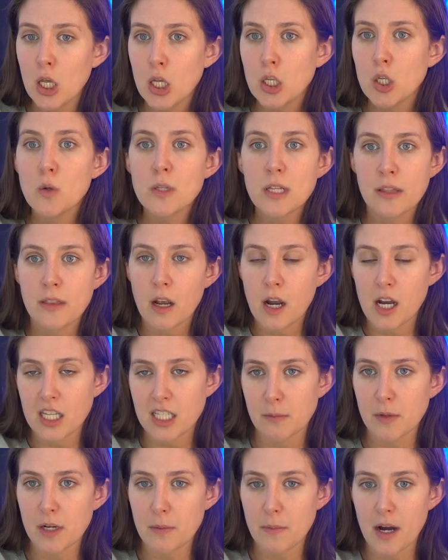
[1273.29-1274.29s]
using the
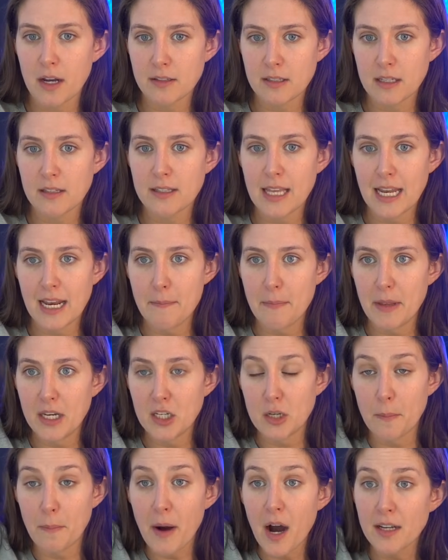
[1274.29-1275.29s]
customer deposits that had been
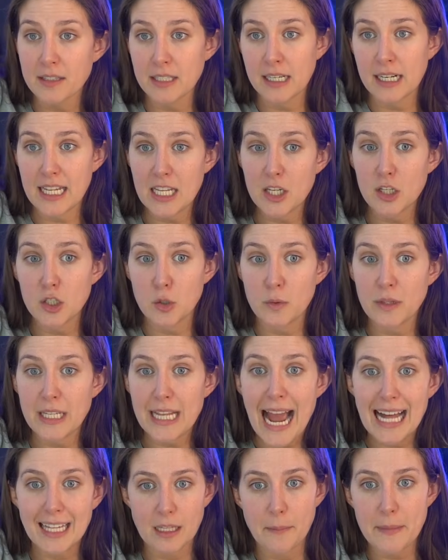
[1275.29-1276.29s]
deposited into the
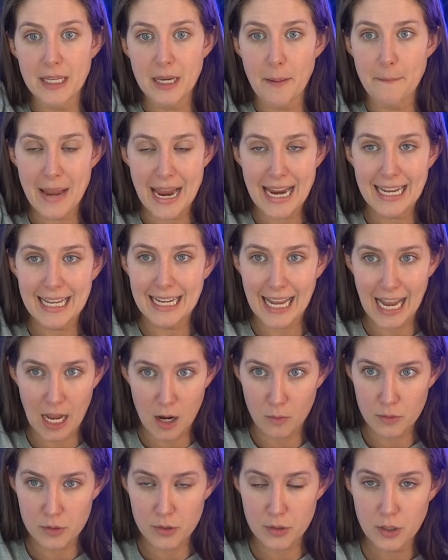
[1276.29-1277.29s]
Alameda bank
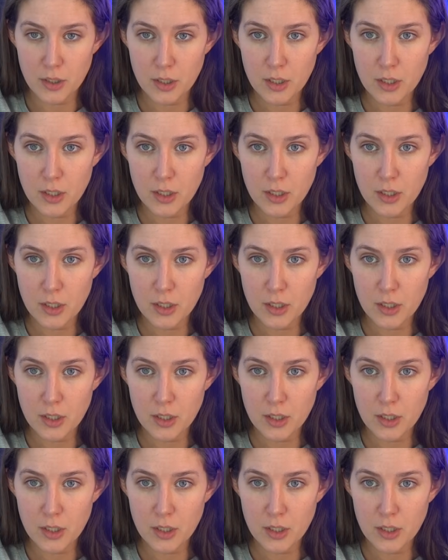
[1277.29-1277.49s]
account